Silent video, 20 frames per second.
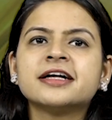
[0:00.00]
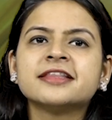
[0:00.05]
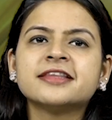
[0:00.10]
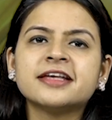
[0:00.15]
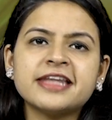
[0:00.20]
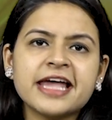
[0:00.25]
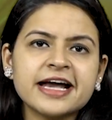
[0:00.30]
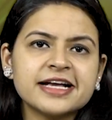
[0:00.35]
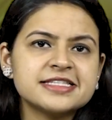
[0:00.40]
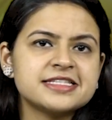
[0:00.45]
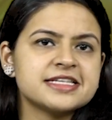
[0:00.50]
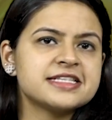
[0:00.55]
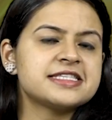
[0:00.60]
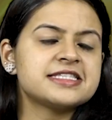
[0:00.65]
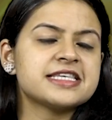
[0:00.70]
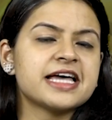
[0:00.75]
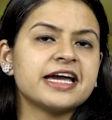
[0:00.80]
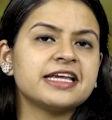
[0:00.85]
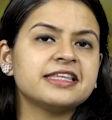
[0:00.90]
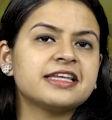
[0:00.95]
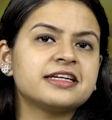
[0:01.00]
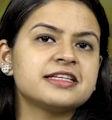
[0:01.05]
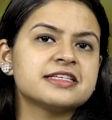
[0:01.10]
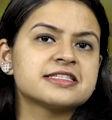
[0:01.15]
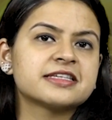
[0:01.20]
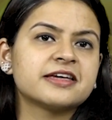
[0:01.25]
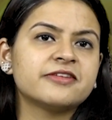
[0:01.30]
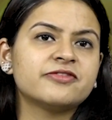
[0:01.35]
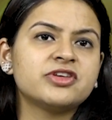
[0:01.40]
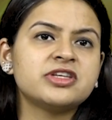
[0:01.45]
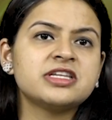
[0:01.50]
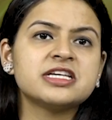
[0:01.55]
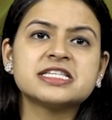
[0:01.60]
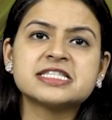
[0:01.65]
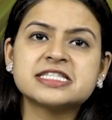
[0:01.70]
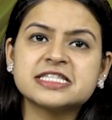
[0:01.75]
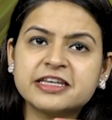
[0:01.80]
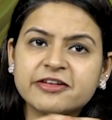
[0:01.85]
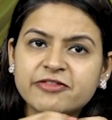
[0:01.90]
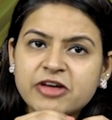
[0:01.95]
The next insight that is given
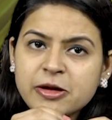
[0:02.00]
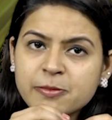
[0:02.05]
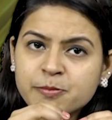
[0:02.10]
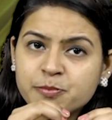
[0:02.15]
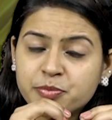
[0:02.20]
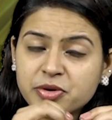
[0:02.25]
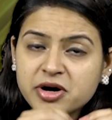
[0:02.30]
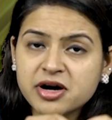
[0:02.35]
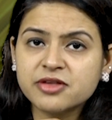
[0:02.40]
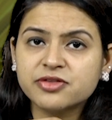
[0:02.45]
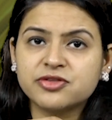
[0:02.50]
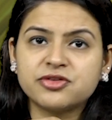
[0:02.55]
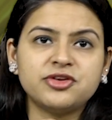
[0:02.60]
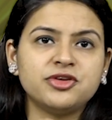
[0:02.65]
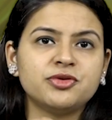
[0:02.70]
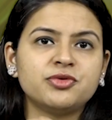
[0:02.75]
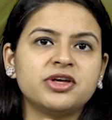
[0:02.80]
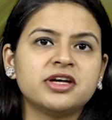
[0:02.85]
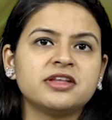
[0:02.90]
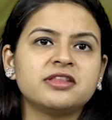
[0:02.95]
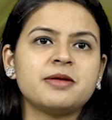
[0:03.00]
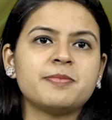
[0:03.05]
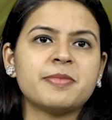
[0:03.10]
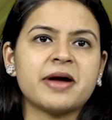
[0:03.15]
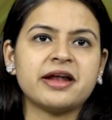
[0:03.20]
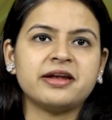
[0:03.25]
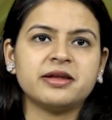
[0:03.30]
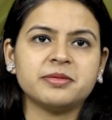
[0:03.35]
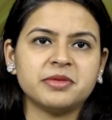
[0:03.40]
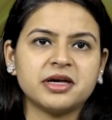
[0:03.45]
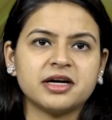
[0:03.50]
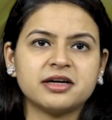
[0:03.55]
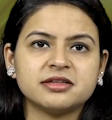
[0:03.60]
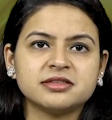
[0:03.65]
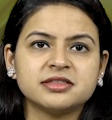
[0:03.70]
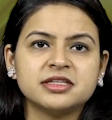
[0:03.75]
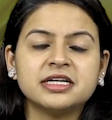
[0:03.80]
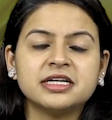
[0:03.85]
is giving birth during the pandemic.